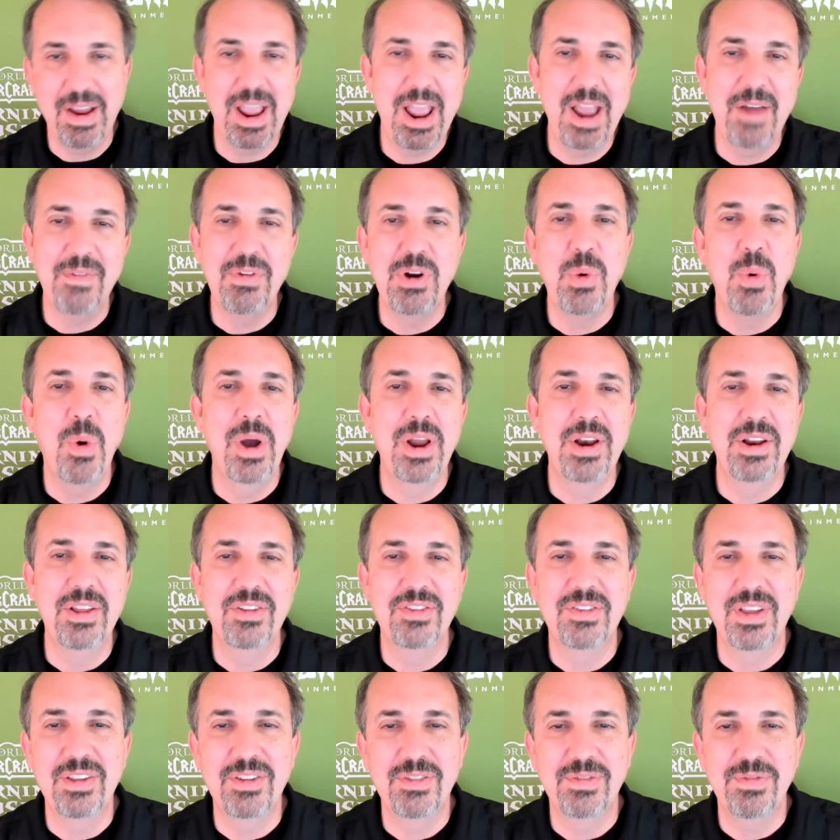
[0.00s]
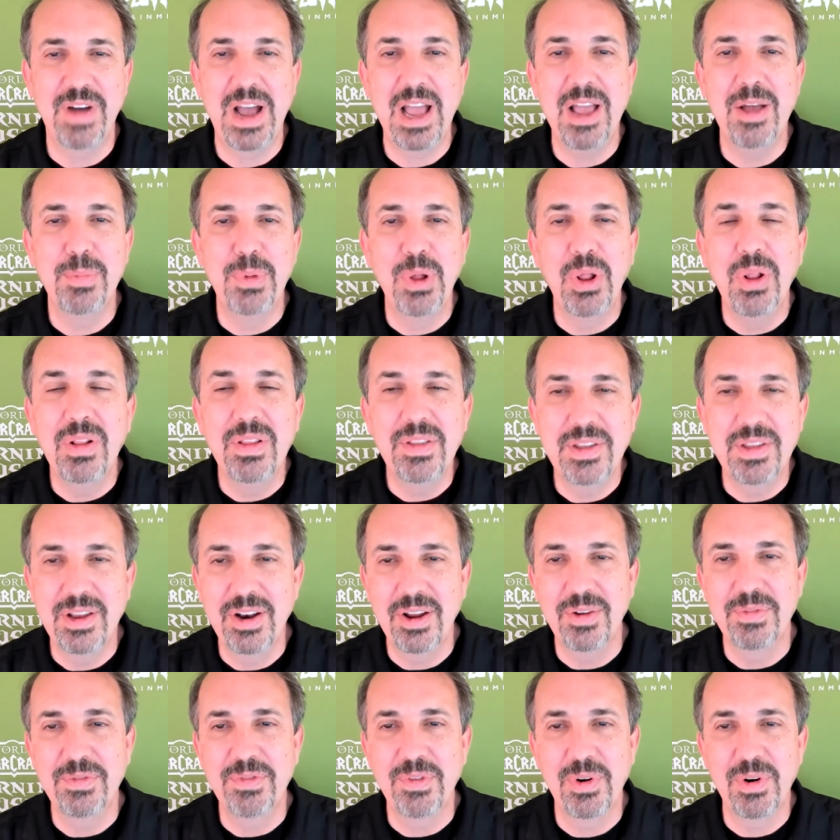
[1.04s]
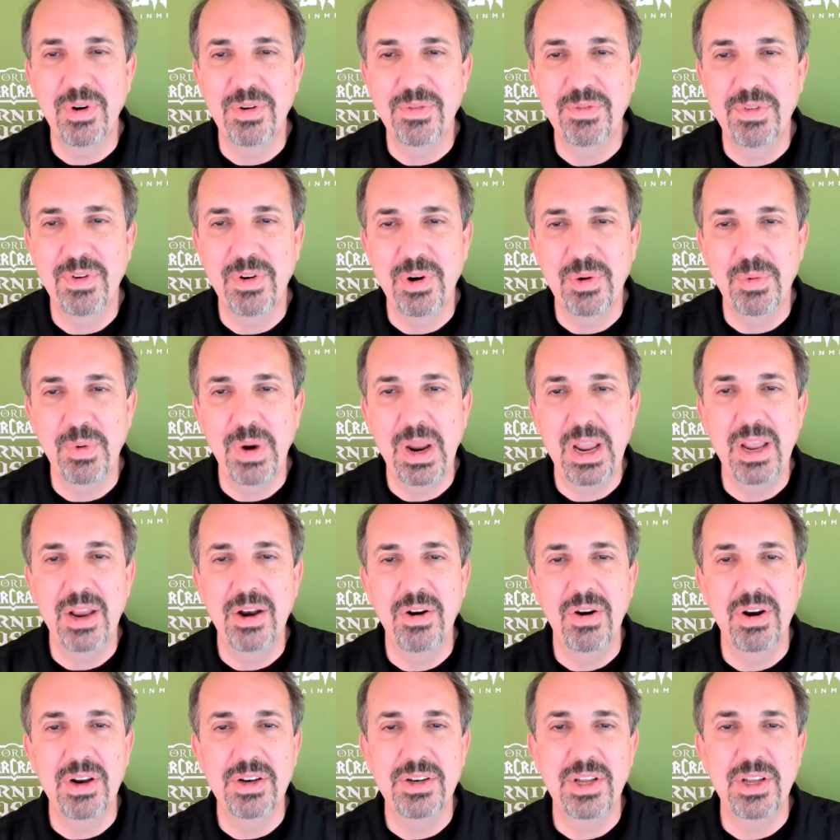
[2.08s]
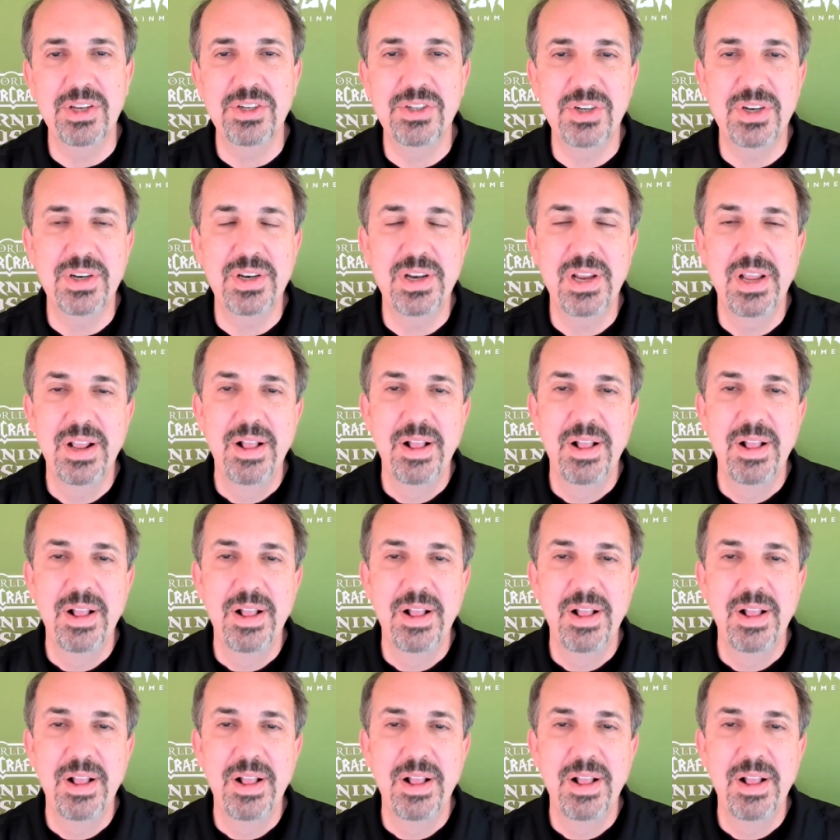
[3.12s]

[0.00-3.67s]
everyone is is viable you know for for a raid or a dungeon